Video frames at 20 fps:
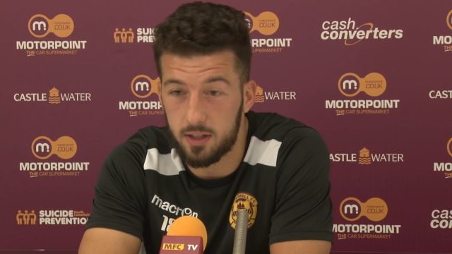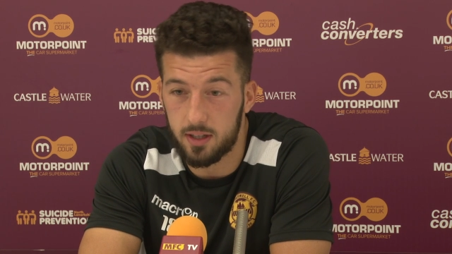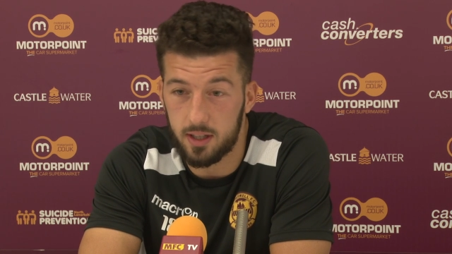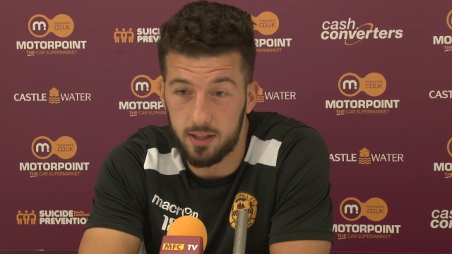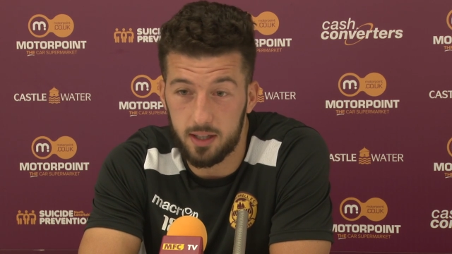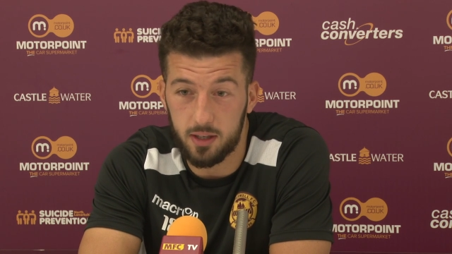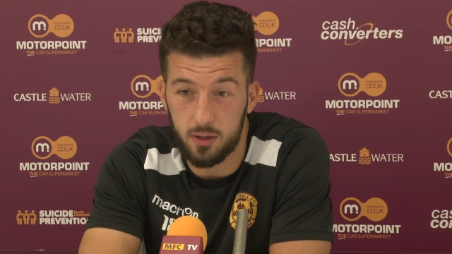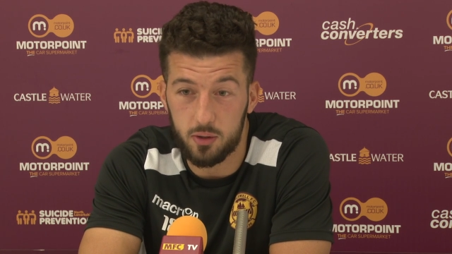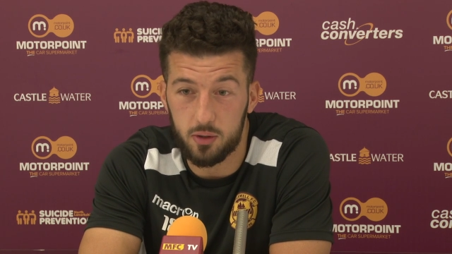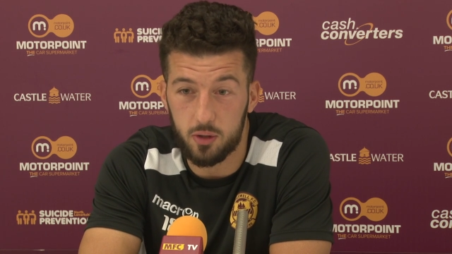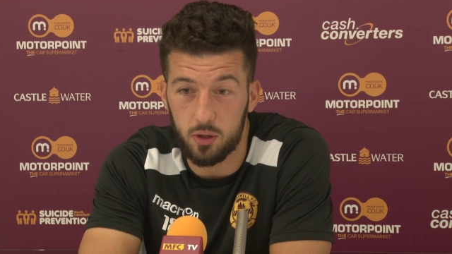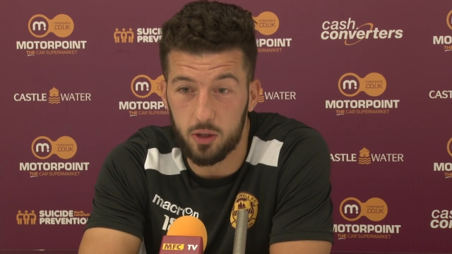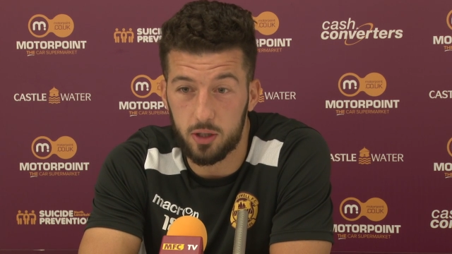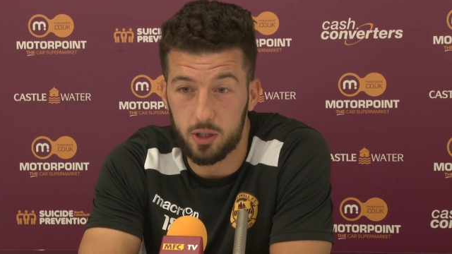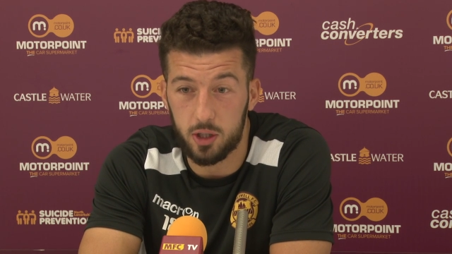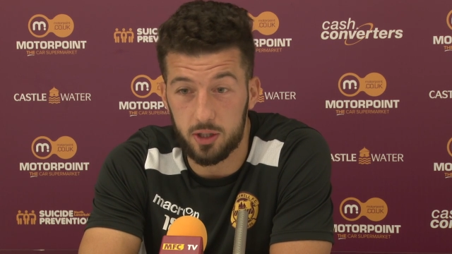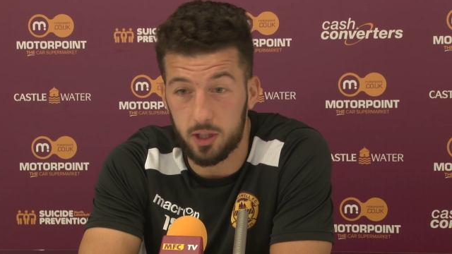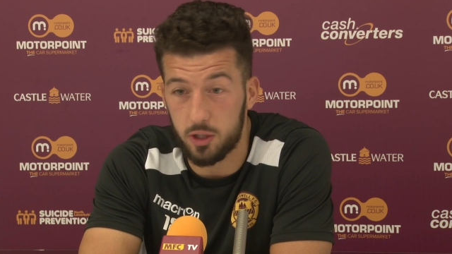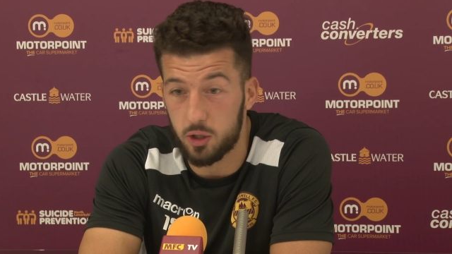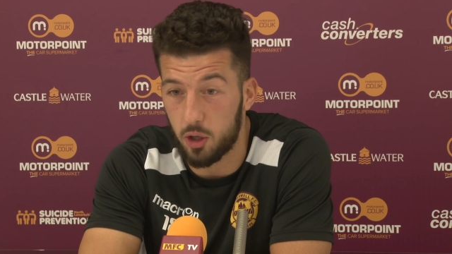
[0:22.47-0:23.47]
continue to
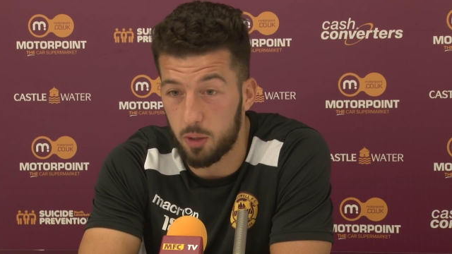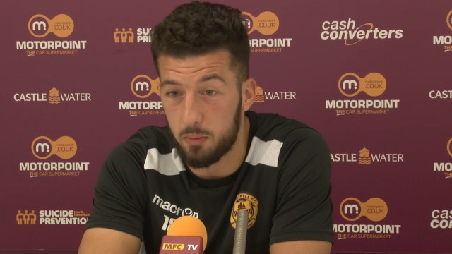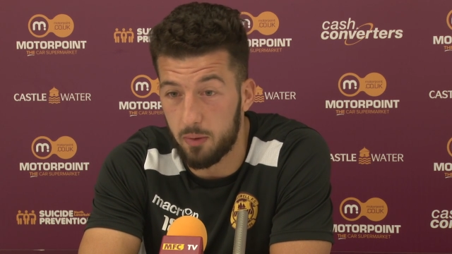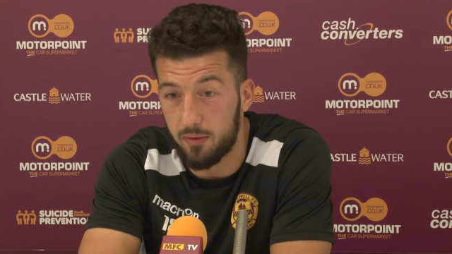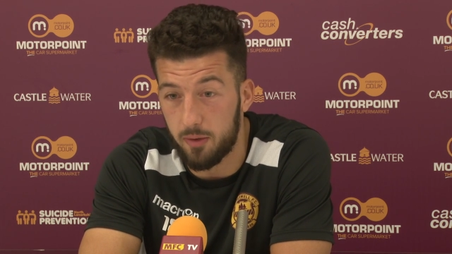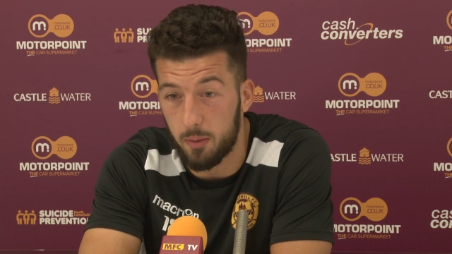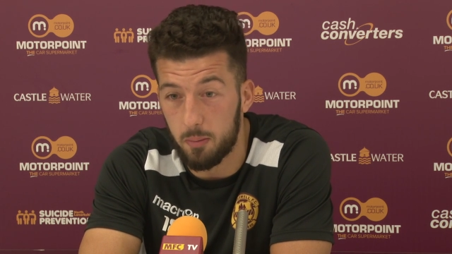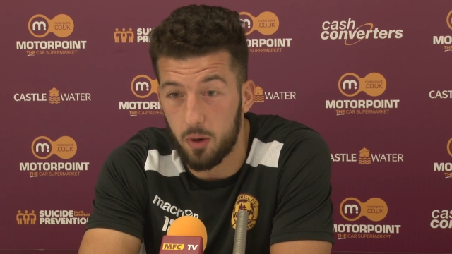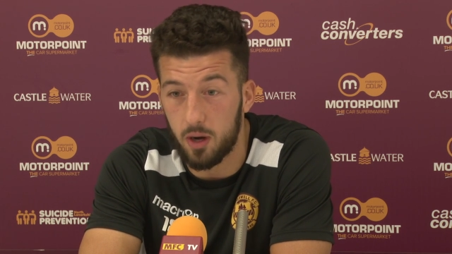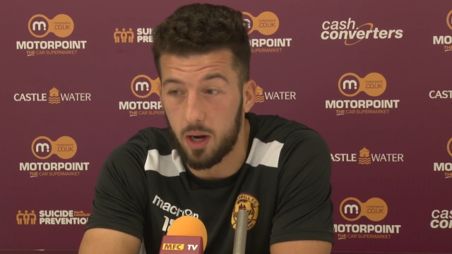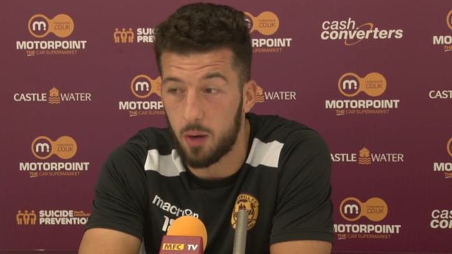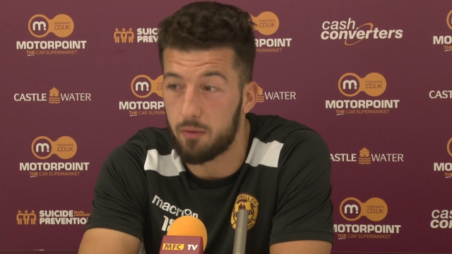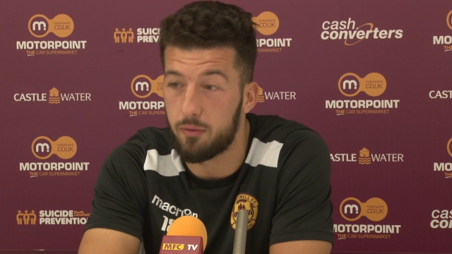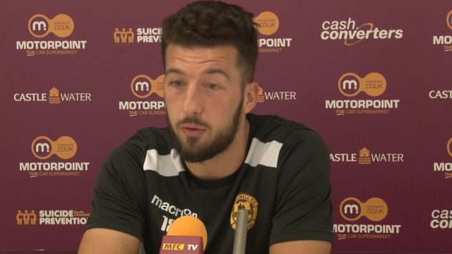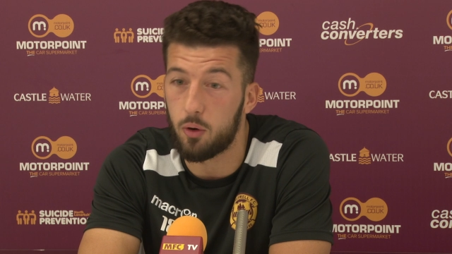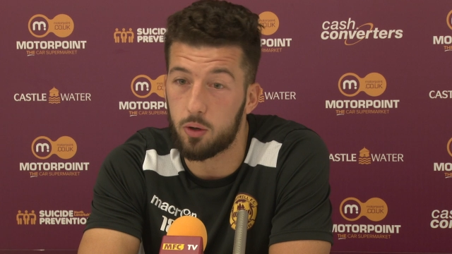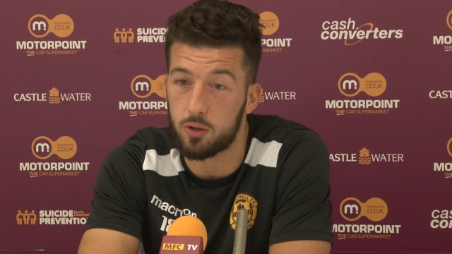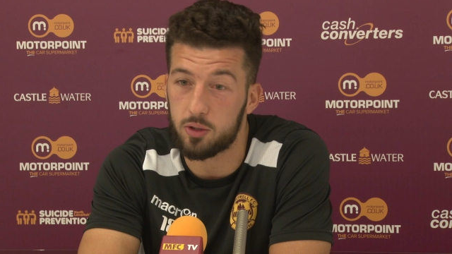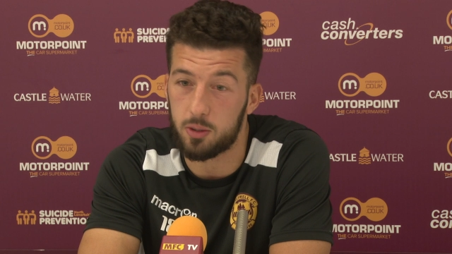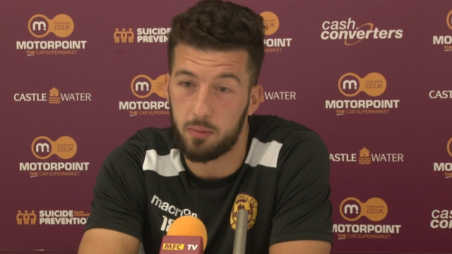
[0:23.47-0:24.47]
just enjoy my football now and
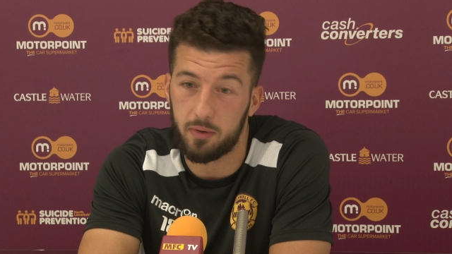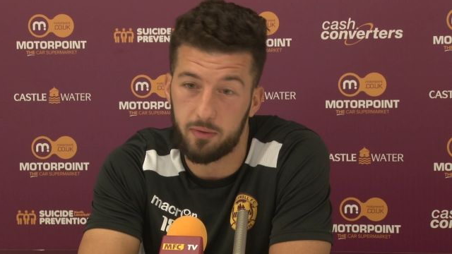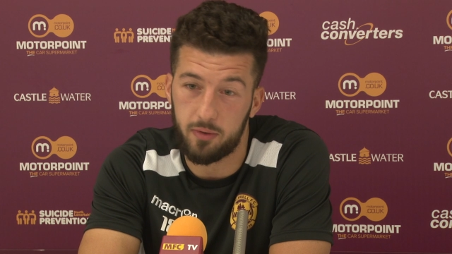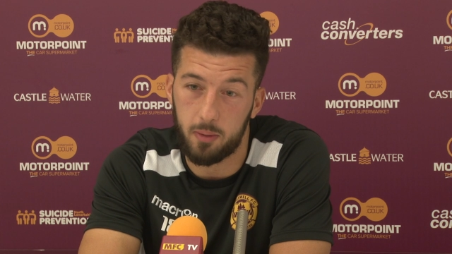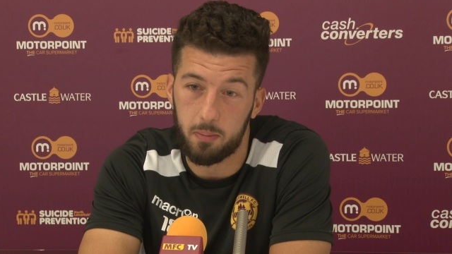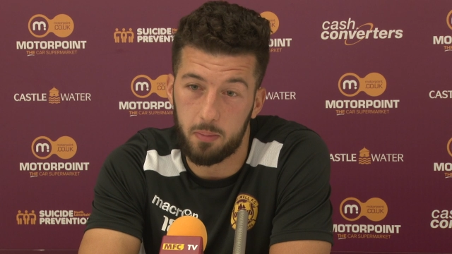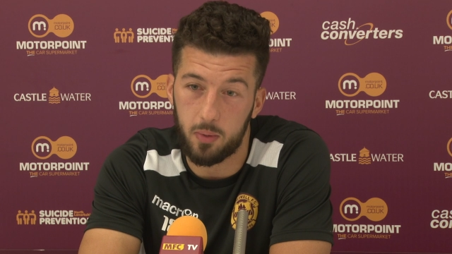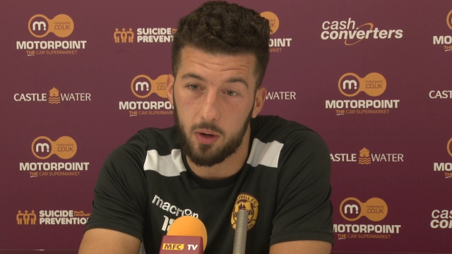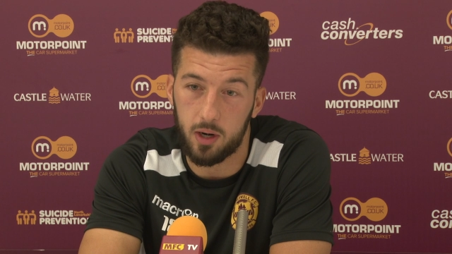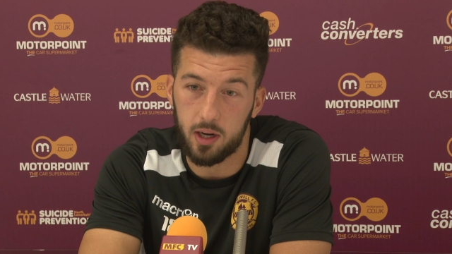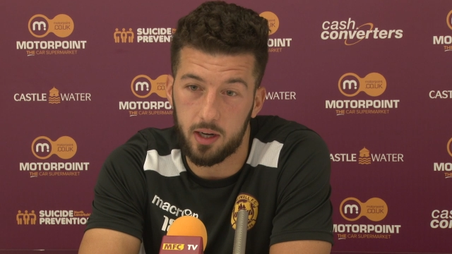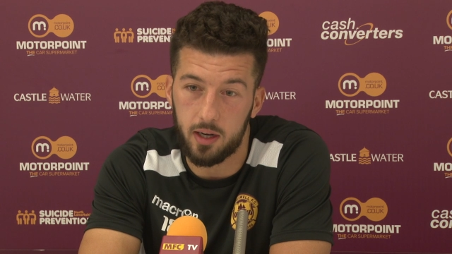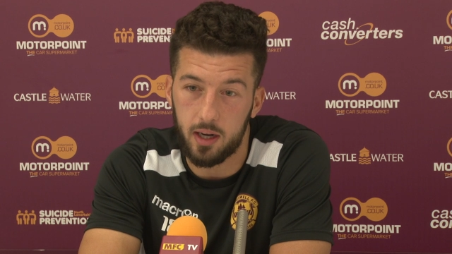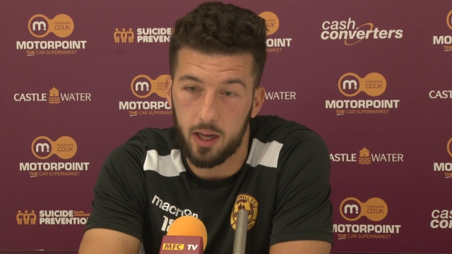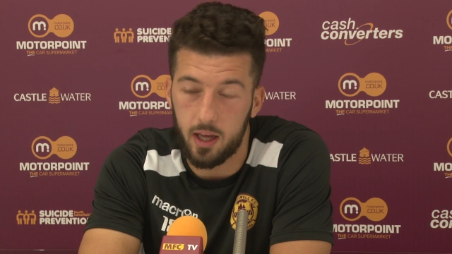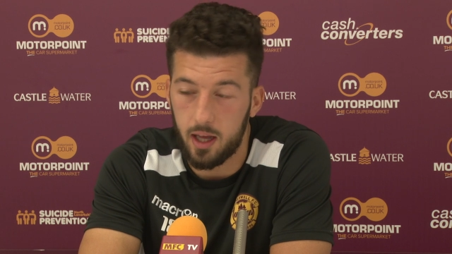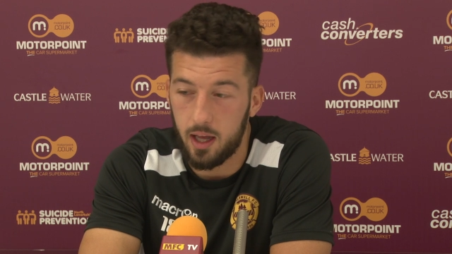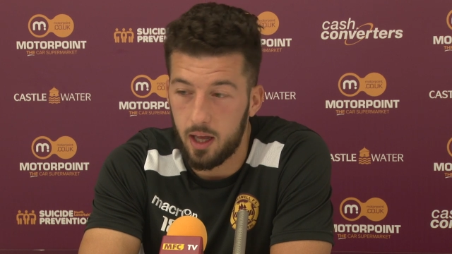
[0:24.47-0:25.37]
focus on my football and